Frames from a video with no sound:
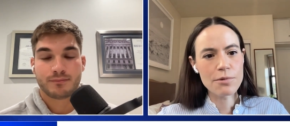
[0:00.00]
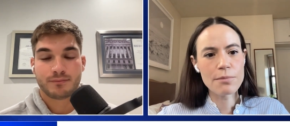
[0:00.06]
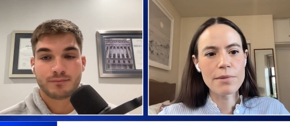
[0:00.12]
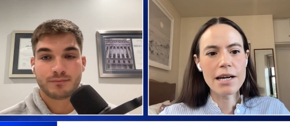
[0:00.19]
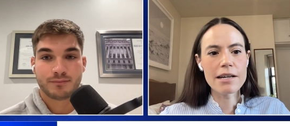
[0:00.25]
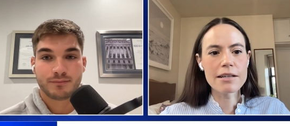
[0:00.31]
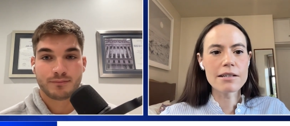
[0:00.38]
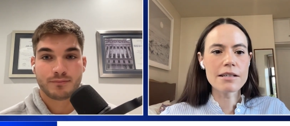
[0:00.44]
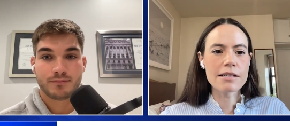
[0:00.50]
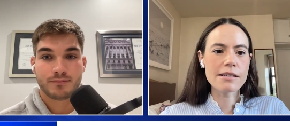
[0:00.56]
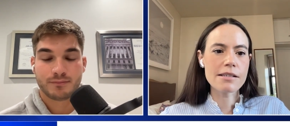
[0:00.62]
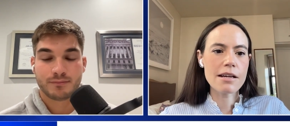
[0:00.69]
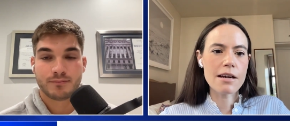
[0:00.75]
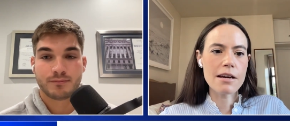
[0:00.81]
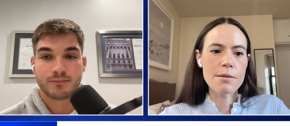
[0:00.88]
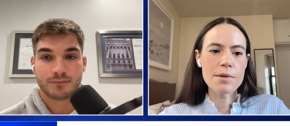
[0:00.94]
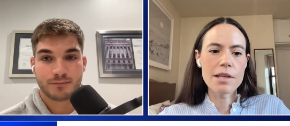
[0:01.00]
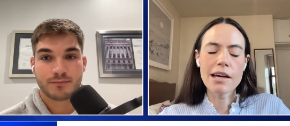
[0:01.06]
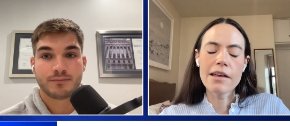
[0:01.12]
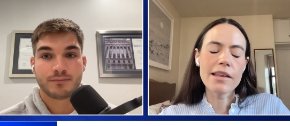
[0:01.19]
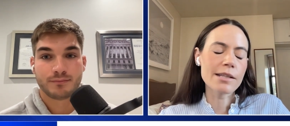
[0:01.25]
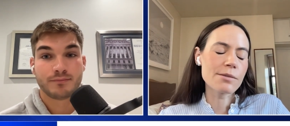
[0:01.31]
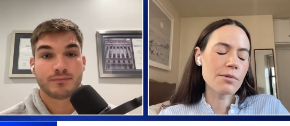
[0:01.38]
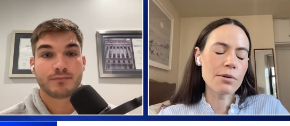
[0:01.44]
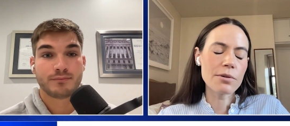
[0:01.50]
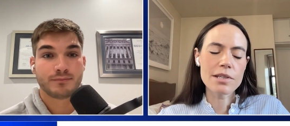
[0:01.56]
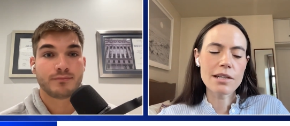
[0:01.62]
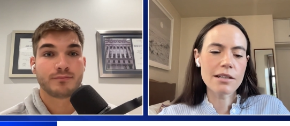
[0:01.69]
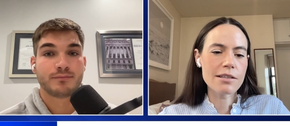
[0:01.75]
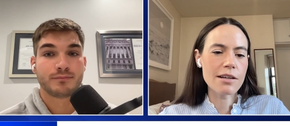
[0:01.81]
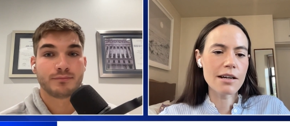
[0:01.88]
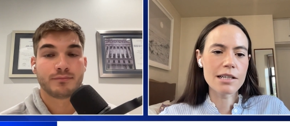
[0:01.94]
Speaker 1: matters um, and, and, that's what we're seeing
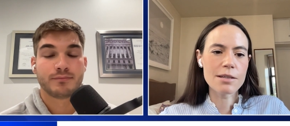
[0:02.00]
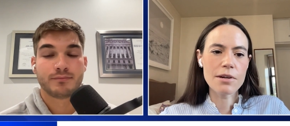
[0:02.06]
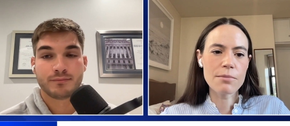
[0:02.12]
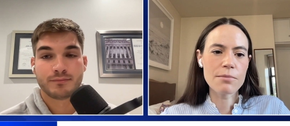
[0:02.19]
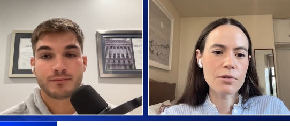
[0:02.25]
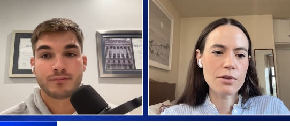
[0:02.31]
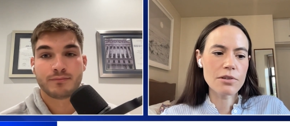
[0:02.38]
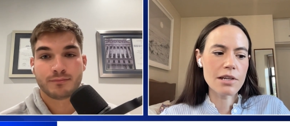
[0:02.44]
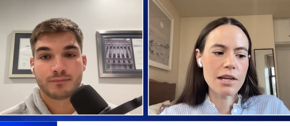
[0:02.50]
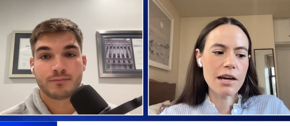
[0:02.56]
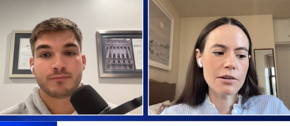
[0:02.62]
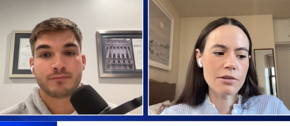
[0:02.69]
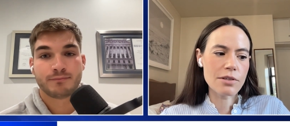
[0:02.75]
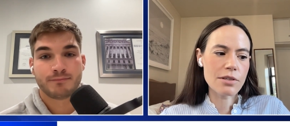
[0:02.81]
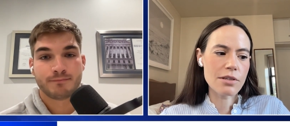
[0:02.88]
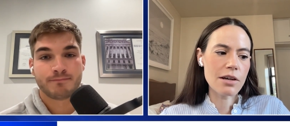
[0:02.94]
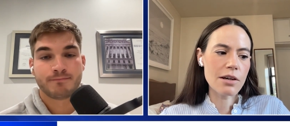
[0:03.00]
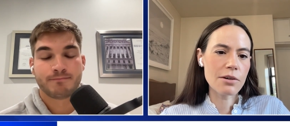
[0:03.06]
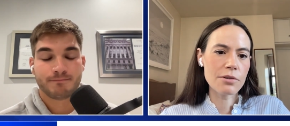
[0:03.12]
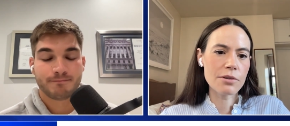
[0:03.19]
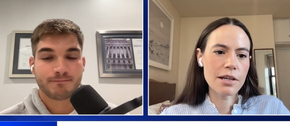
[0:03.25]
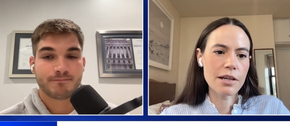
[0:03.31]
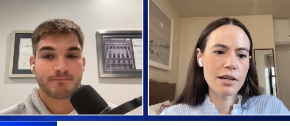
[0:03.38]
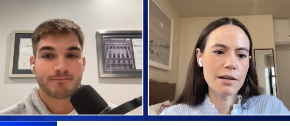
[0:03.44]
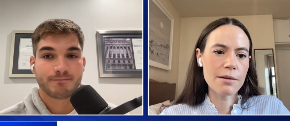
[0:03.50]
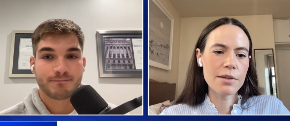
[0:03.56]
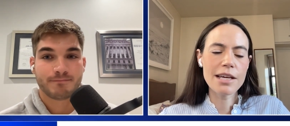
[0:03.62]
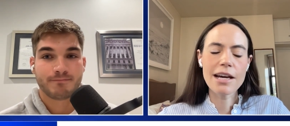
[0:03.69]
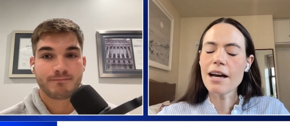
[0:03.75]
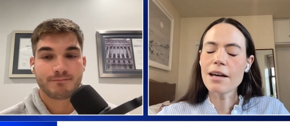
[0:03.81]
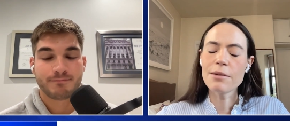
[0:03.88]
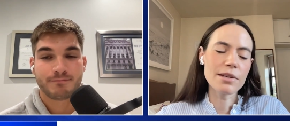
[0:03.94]
talked about most now so um, yeah
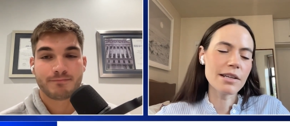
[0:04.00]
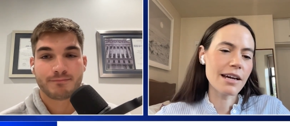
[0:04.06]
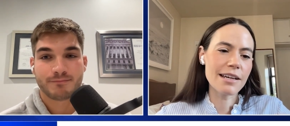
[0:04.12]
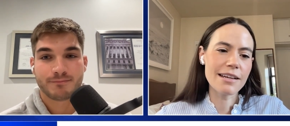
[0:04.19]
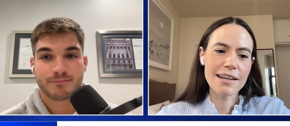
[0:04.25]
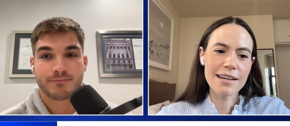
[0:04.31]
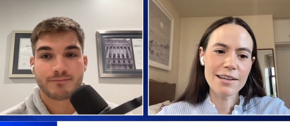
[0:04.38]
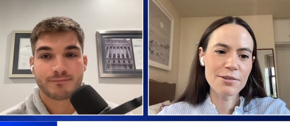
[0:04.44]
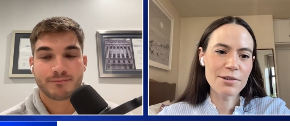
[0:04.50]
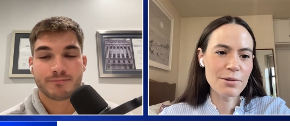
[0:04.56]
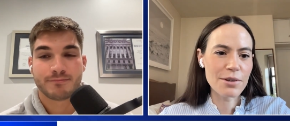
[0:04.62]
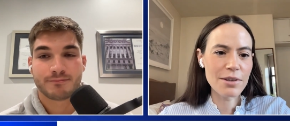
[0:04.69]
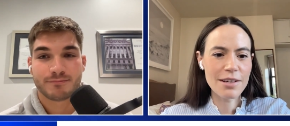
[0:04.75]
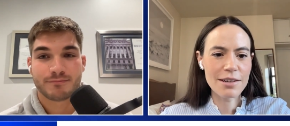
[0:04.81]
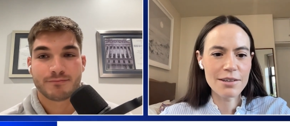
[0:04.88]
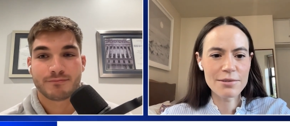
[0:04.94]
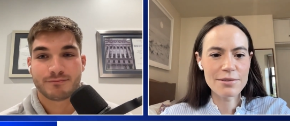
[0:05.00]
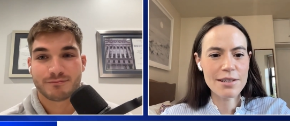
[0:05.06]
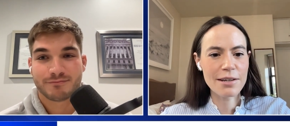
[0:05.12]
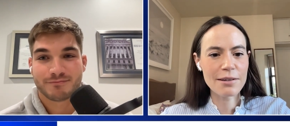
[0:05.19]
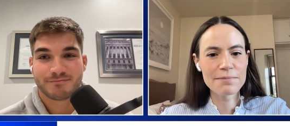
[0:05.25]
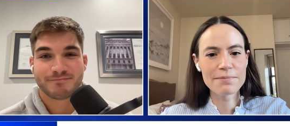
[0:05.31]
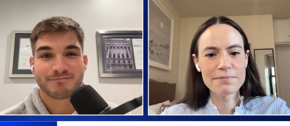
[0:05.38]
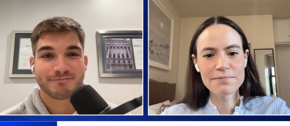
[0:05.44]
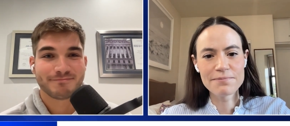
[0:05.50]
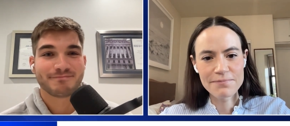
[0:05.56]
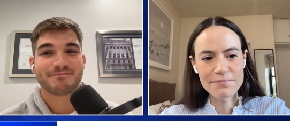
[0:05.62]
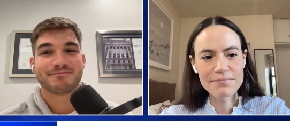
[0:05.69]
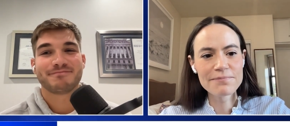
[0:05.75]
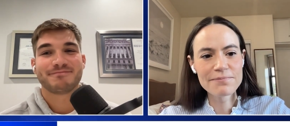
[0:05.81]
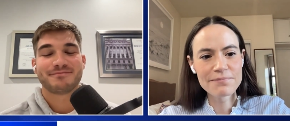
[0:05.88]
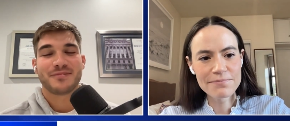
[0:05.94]
i mean I, I agree with you so
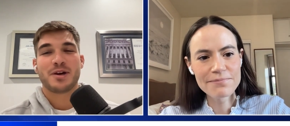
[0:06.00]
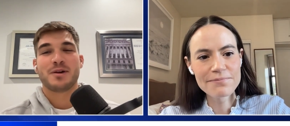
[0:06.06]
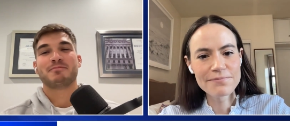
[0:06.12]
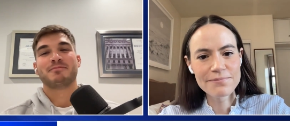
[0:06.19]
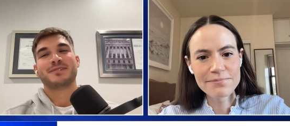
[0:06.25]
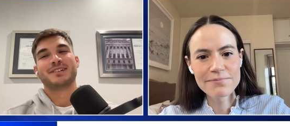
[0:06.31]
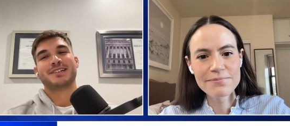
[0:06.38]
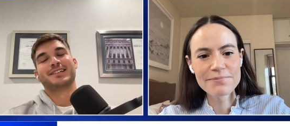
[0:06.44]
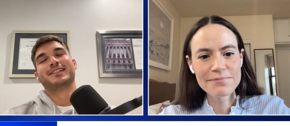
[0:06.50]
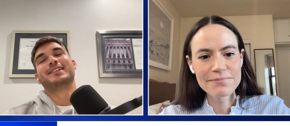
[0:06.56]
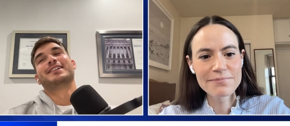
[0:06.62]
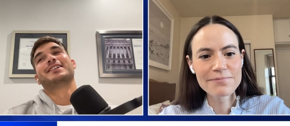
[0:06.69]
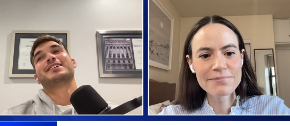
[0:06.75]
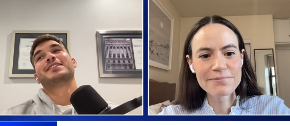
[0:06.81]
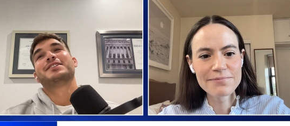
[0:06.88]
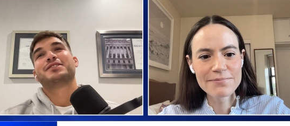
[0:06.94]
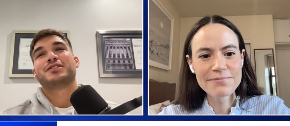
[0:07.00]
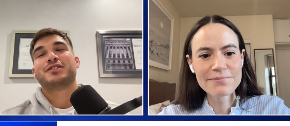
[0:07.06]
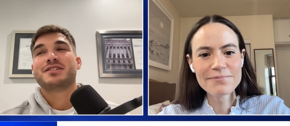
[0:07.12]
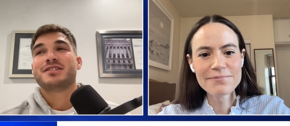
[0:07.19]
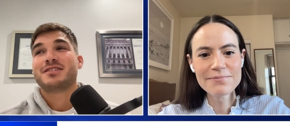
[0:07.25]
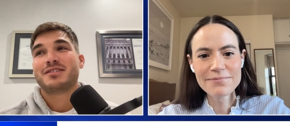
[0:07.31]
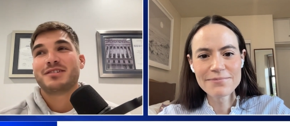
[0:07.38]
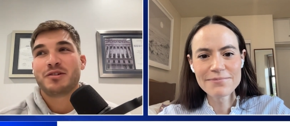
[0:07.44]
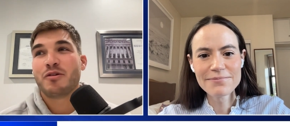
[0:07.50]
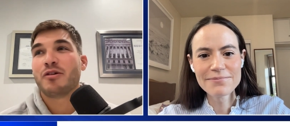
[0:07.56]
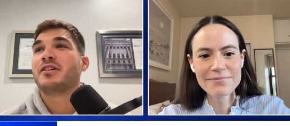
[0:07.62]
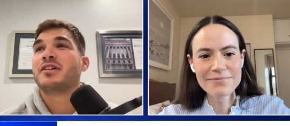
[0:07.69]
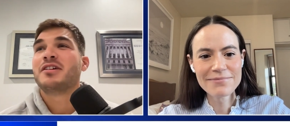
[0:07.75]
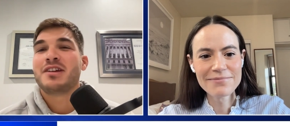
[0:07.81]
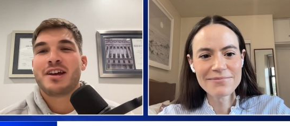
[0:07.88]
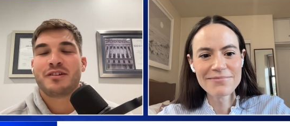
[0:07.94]
Speaker 2: yeah just you already
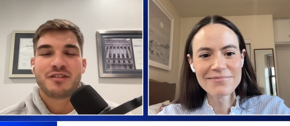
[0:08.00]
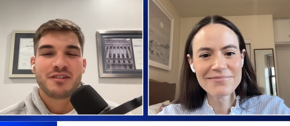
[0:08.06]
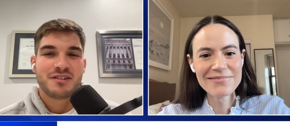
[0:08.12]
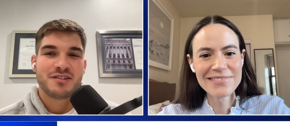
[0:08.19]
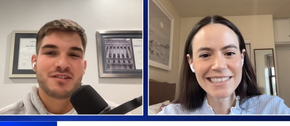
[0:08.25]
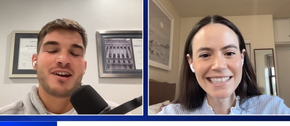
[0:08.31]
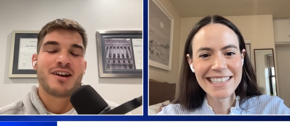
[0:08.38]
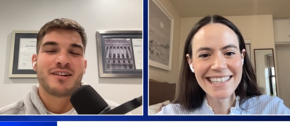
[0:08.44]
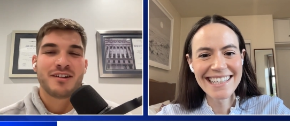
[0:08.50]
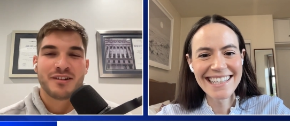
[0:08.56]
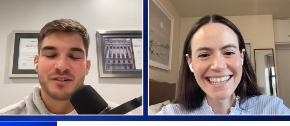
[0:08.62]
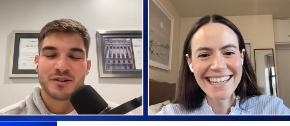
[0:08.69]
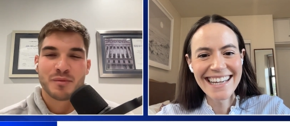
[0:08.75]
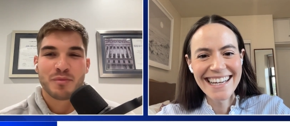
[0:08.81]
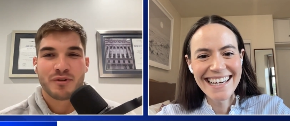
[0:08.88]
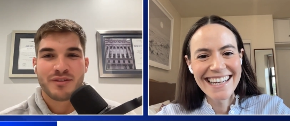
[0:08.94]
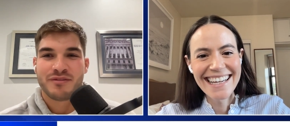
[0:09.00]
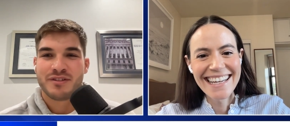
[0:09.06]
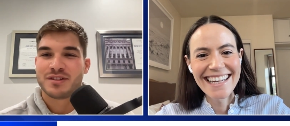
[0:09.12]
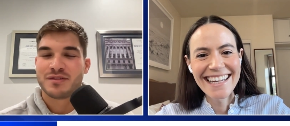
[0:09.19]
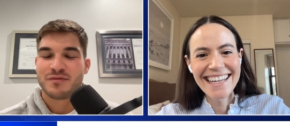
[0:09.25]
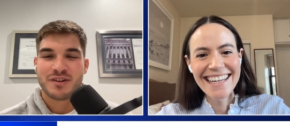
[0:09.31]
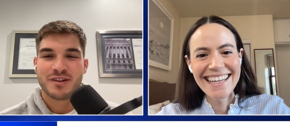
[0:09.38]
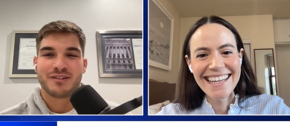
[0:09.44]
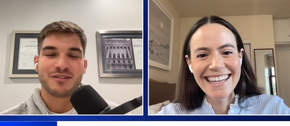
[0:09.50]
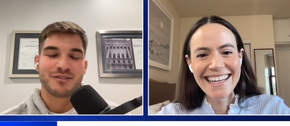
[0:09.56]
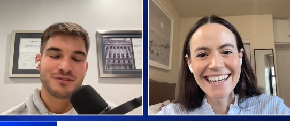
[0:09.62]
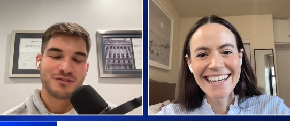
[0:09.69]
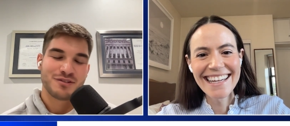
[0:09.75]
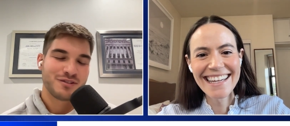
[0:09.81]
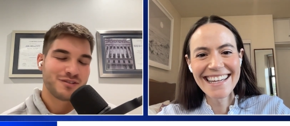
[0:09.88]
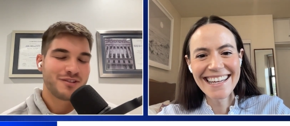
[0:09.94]
nailed the design on your previous vehicles.
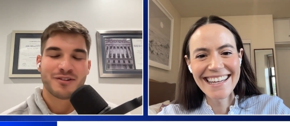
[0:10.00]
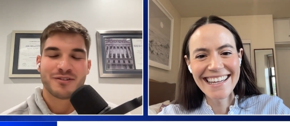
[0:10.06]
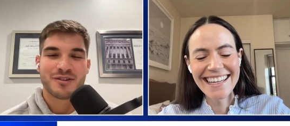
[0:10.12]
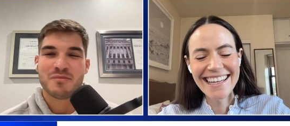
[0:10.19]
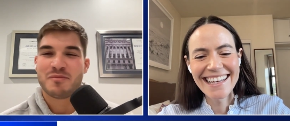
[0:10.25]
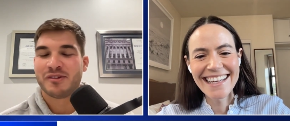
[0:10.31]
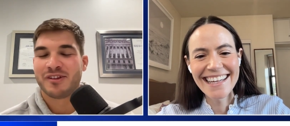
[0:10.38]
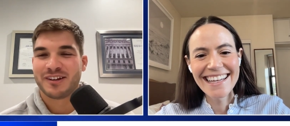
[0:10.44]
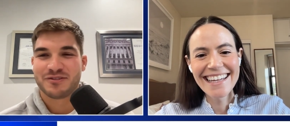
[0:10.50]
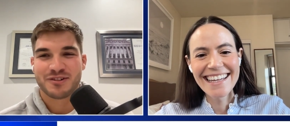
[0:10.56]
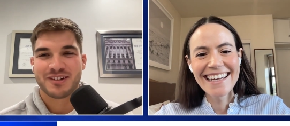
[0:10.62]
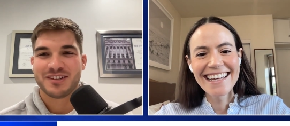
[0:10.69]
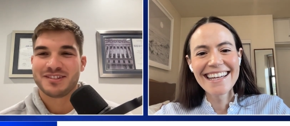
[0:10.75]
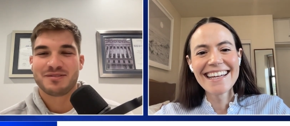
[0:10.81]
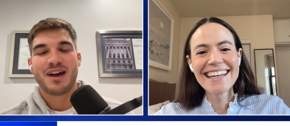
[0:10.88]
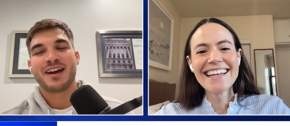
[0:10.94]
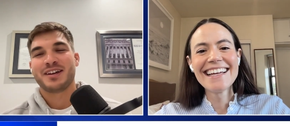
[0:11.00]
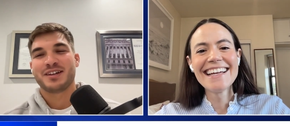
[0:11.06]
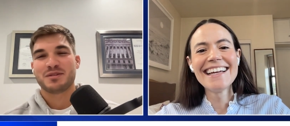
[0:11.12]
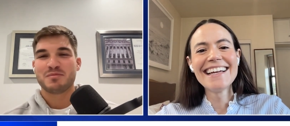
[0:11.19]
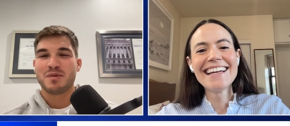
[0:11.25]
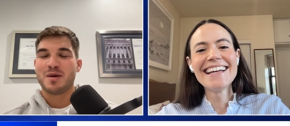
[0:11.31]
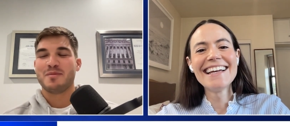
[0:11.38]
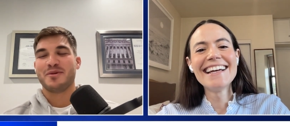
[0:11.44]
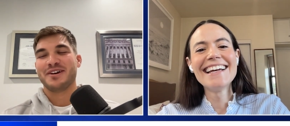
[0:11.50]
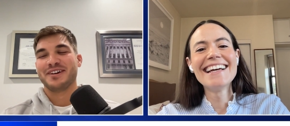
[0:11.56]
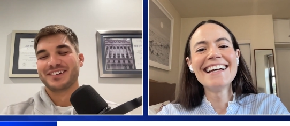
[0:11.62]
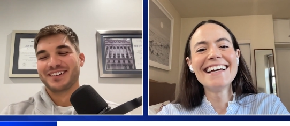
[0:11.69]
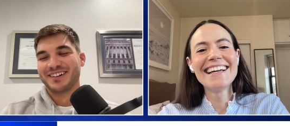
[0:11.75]
Just turn them electric. Is I guess my point.